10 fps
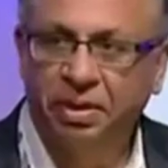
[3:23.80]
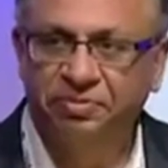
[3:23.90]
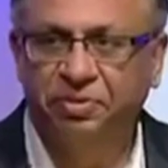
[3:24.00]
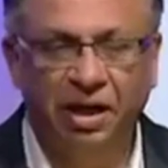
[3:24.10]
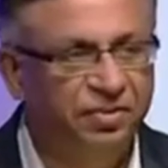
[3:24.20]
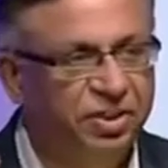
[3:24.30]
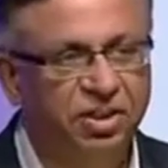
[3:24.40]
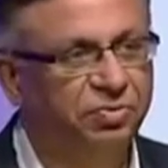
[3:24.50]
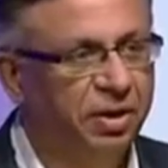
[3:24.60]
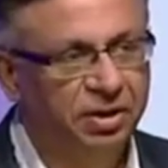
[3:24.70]
5,
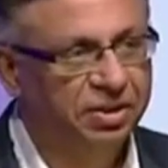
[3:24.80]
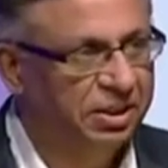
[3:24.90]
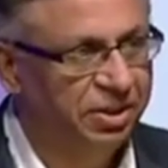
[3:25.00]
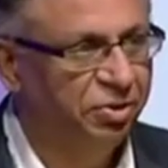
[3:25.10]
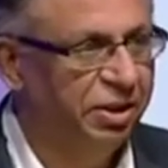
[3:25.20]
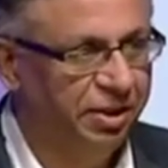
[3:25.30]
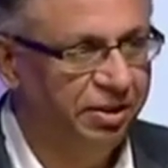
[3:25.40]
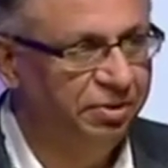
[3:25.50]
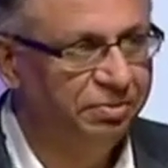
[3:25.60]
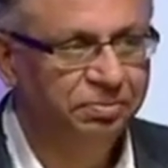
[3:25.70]
6 vendors get
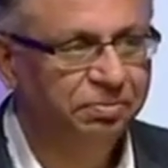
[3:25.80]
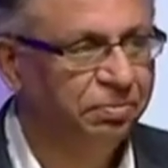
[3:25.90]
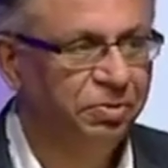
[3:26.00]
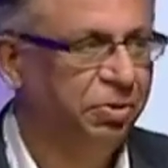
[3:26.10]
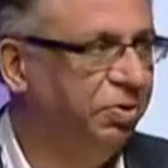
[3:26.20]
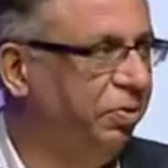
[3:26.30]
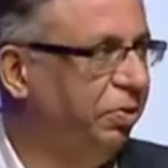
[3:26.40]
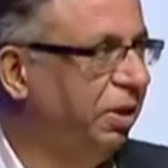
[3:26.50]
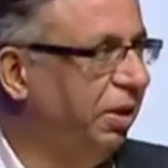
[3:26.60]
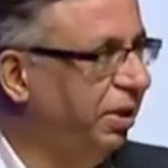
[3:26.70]
together. So if you
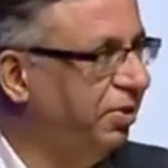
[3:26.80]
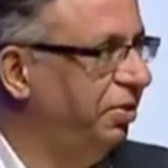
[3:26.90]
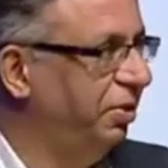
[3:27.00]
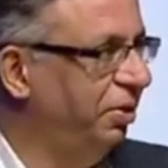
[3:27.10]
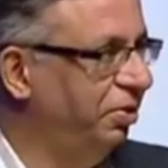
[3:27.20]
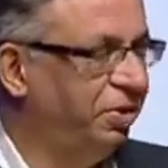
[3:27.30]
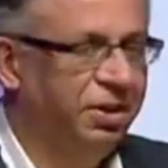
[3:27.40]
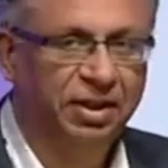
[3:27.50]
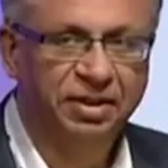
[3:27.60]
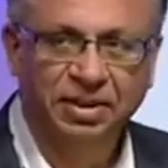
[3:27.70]
look at Ericsson,
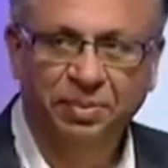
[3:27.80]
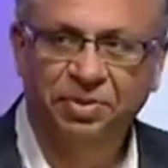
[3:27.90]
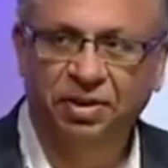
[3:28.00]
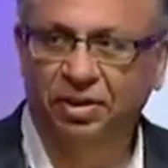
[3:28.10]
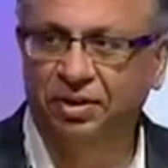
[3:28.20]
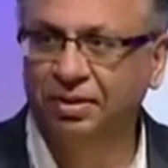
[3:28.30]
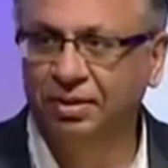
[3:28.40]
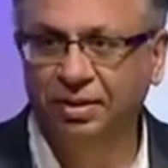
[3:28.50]
Nokia, Samsung,